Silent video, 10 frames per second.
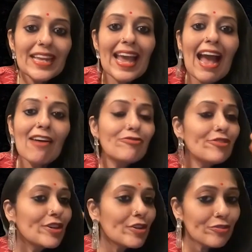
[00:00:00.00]
they have
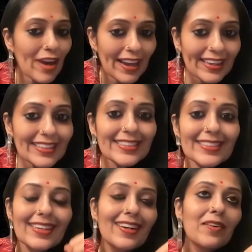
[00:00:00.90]
fear of heights,
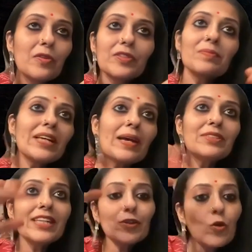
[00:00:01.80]
or sometimes
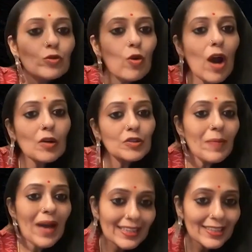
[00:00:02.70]
they don't know how to
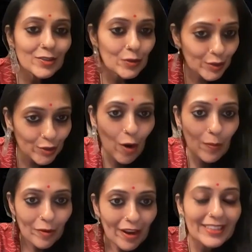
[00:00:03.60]
balance on the
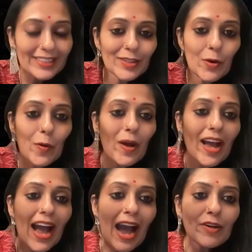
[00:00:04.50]
top, right? So,
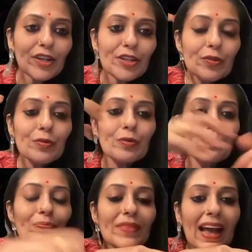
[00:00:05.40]
how do you,
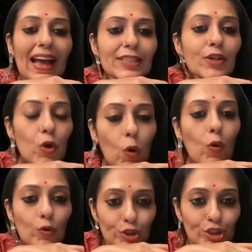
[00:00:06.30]
as a
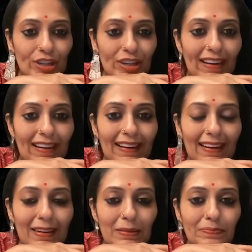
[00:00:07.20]
coach,
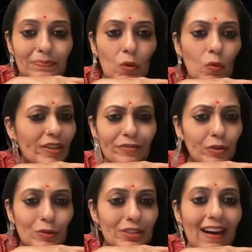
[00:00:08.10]
what have
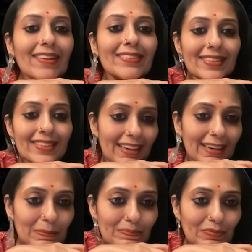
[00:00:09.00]
you done,
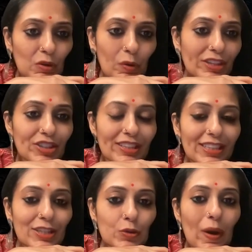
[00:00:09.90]

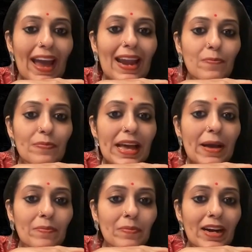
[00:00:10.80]
Vaijayanti, to help
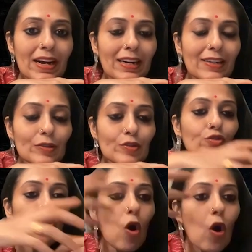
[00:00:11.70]
them
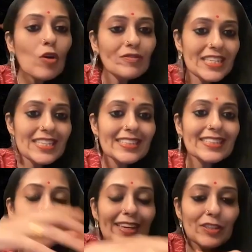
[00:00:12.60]
resolve these
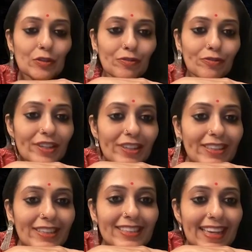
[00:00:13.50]
kinds of
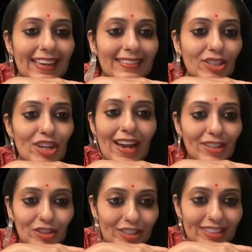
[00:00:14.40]
fears and
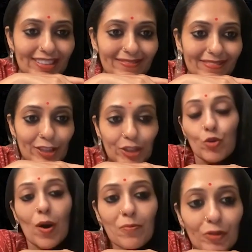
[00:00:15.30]
challenges that
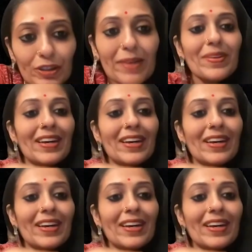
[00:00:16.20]
show up for them?